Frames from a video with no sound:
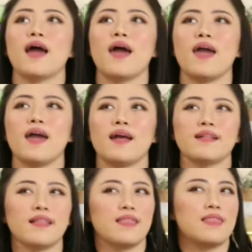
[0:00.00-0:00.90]

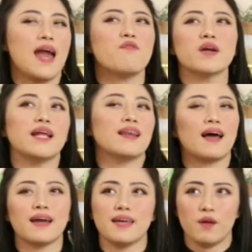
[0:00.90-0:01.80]
And they really
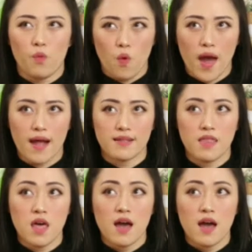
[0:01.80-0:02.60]
like it when